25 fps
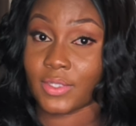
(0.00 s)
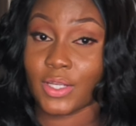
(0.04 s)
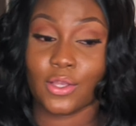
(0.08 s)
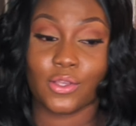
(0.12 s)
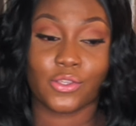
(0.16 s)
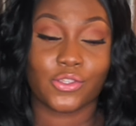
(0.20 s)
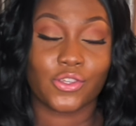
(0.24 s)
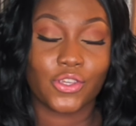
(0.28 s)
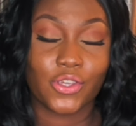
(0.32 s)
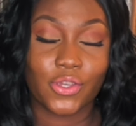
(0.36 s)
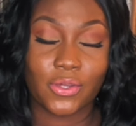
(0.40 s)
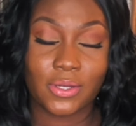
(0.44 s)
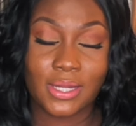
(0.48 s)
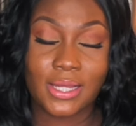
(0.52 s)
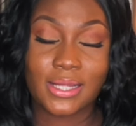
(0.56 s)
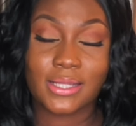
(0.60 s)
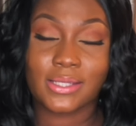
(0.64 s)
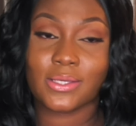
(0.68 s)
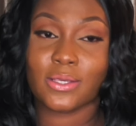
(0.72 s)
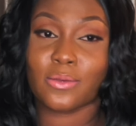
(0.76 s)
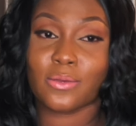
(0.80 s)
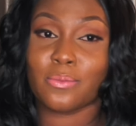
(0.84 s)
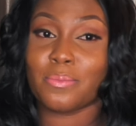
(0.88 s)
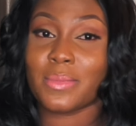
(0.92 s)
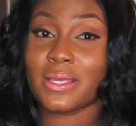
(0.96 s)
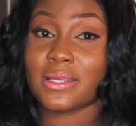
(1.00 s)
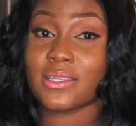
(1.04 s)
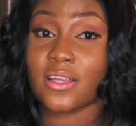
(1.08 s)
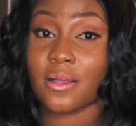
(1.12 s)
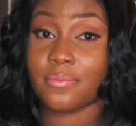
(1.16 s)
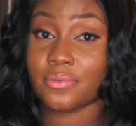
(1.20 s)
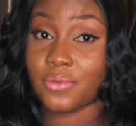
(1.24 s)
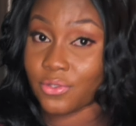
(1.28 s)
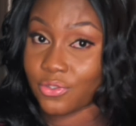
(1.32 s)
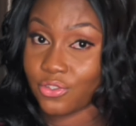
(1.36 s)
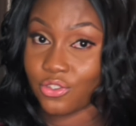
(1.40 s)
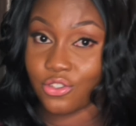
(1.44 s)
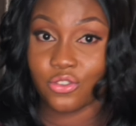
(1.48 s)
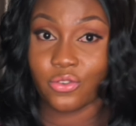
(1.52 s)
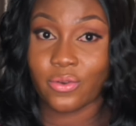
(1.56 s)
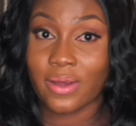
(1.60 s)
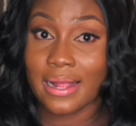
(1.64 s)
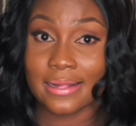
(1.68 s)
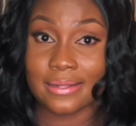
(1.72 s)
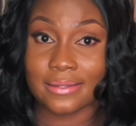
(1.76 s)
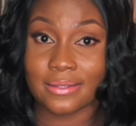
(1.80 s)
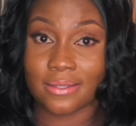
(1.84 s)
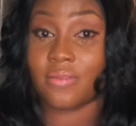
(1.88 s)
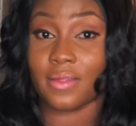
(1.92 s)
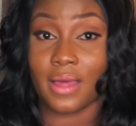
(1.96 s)
So you need to meet up to
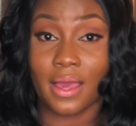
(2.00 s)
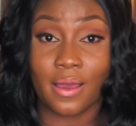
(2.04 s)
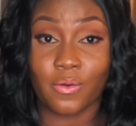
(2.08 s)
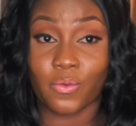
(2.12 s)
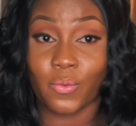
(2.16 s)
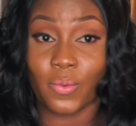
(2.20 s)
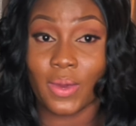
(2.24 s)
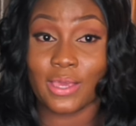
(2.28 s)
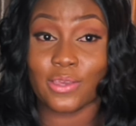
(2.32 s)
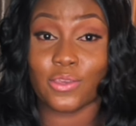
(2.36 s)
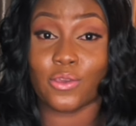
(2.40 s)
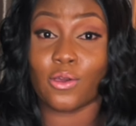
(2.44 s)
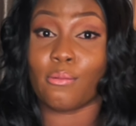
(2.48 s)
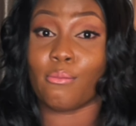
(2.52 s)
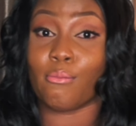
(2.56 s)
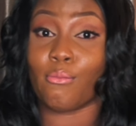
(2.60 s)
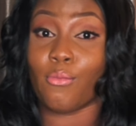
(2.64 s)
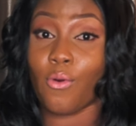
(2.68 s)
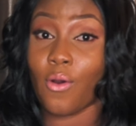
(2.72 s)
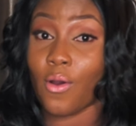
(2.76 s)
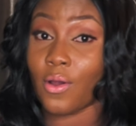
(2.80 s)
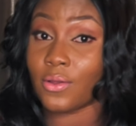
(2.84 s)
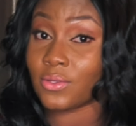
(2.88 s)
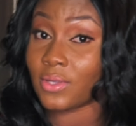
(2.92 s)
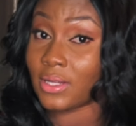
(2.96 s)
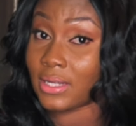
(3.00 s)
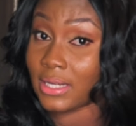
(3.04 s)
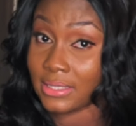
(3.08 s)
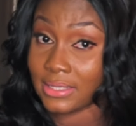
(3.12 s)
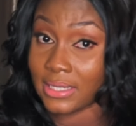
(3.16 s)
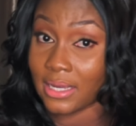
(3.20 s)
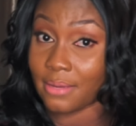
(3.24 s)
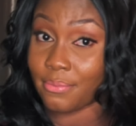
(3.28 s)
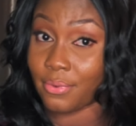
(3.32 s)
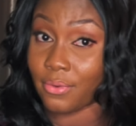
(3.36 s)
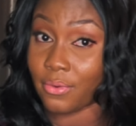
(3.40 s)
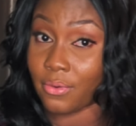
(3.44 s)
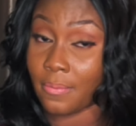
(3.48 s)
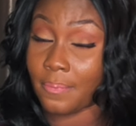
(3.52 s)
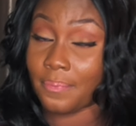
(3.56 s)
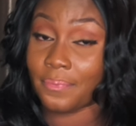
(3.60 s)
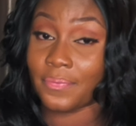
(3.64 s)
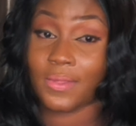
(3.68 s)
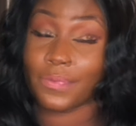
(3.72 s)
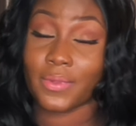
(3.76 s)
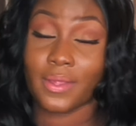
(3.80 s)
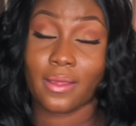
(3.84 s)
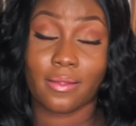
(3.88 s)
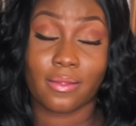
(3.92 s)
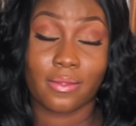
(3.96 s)
trends. That way you're more knowledgeable
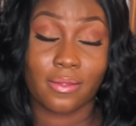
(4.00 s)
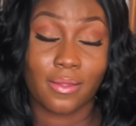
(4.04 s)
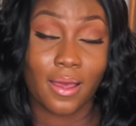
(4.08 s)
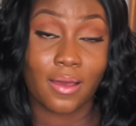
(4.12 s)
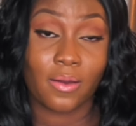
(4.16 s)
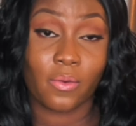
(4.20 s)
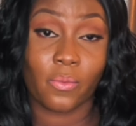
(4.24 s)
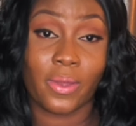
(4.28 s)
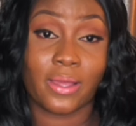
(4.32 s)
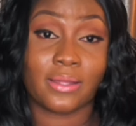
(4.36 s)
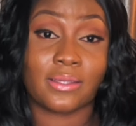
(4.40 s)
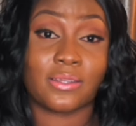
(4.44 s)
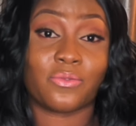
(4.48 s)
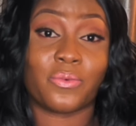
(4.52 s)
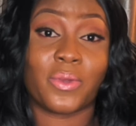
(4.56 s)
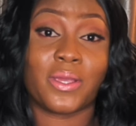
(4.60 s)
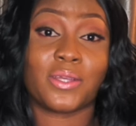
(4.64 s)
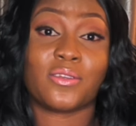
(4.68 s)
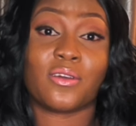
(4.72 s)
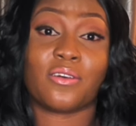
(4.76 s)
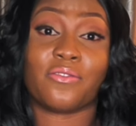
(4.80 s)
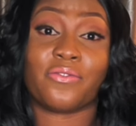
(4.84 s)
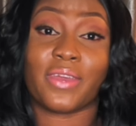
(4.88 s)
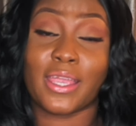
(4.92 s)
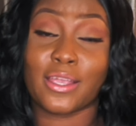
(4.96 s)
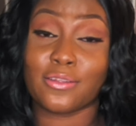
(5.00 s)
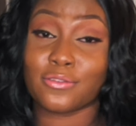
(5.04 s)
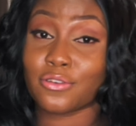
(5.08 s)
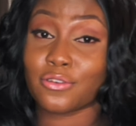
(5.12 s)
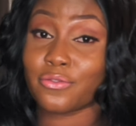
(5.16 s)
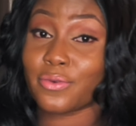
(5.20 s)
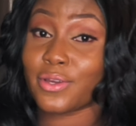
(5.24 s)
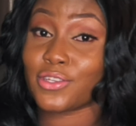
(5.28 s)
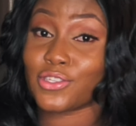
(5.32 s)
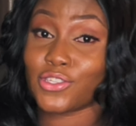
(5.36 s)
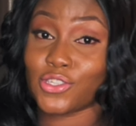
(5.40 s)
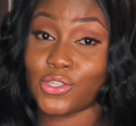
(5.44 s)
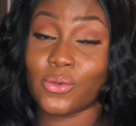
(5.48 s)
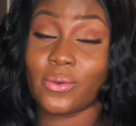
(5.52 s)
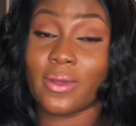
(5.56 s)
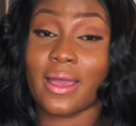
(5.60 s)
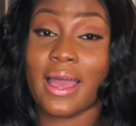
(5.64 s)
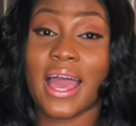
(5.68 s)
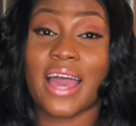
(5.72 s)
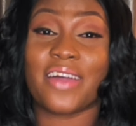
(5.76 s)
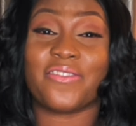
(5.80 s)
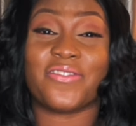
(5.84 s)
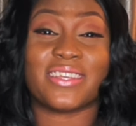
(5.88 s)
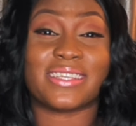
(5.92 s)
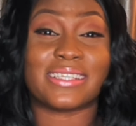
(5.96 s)
that way, the rate of ignorance you
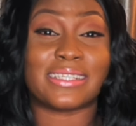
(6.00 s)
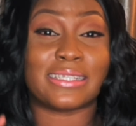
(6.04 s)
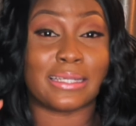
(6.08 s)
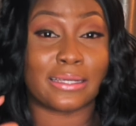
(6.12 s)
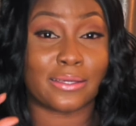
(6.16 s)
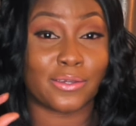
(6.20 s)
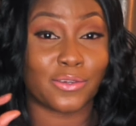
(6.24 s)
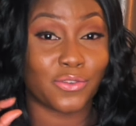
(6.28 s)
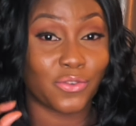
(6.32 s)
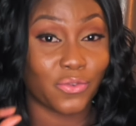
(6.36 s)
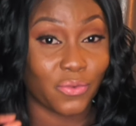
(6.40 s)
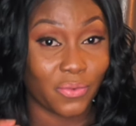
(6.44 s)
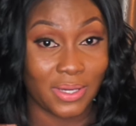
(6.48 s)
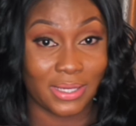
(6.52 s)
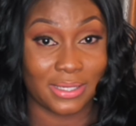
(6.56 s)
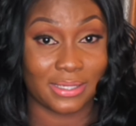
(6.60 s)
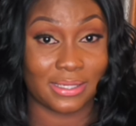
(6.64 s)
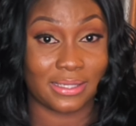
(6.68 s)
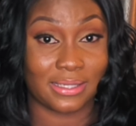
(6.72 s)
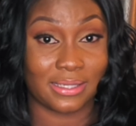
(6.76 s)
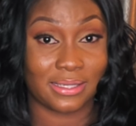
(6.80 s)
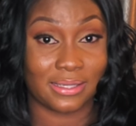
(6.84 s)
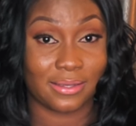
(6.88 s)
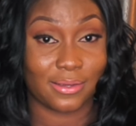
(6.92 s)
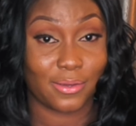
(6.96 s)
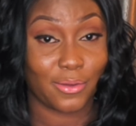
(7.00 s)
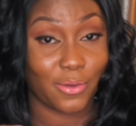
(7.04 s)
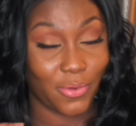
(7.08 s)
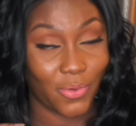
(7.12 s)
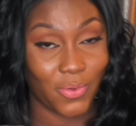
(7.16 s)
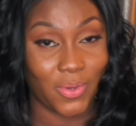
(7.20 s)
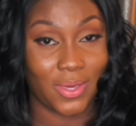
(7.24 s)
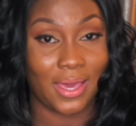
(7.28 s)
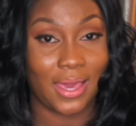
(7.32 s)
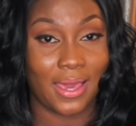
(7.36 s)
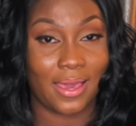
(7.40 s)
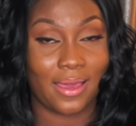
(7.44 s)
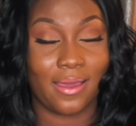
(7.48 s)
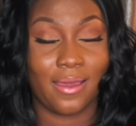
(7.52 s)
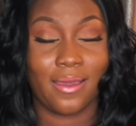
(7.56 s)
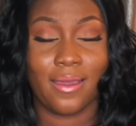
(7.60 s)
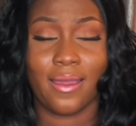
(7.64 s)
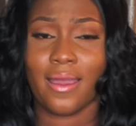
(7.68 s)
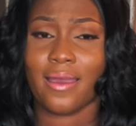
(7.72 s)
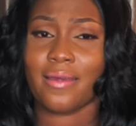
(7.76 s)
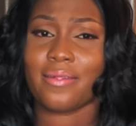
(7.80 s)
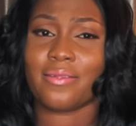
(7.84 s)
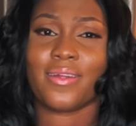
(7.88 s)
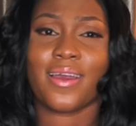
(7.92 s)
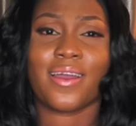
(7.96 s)
have is decreased okay
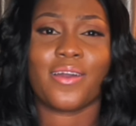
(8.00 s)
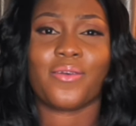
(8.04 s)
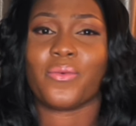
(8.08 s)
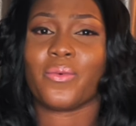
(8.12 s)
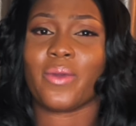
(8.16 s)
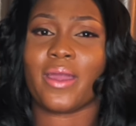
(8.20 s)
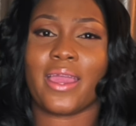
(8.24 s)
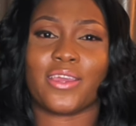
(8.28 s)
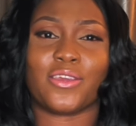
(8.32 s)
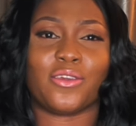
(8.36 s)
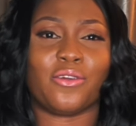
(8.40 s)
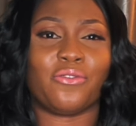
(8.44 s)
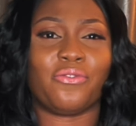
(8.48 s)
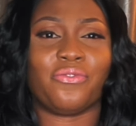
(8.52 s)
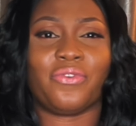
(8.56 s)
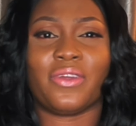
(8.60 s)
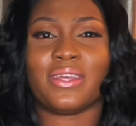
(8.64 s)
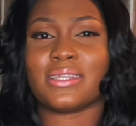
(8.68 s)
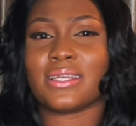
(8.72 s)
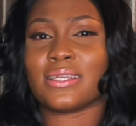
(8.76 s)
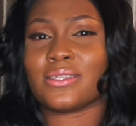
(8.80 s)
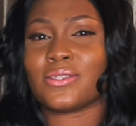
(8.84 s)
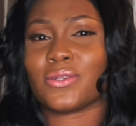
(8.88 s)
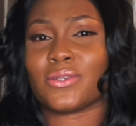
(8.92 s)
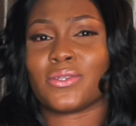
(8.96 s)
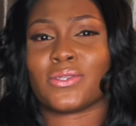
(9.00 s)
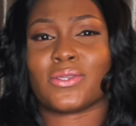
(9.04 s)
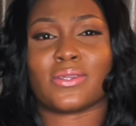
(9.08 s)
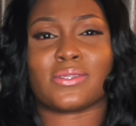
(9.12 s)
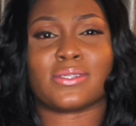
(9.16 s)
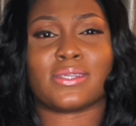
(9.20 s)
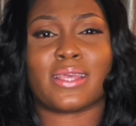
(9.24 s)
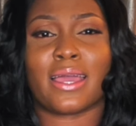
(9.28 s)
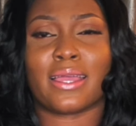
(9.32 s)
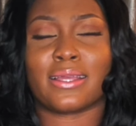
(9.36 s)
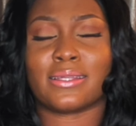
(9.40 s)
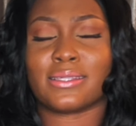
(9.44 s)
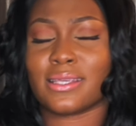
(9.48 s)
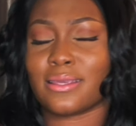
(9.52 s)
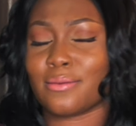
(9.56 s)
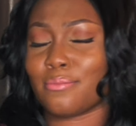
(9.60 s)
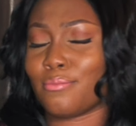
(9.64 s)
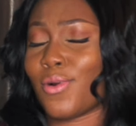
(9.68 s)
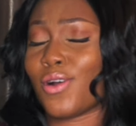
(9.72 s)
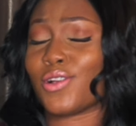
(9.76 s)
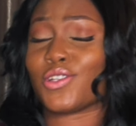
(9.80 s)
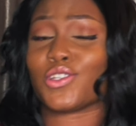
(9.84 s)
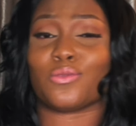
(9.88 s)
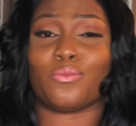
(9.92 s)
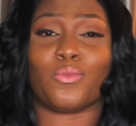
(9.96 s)
and that way you fit into the society
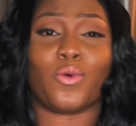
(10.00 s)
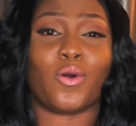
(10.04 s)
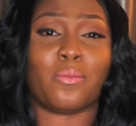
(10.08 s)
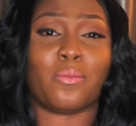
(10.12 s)
much more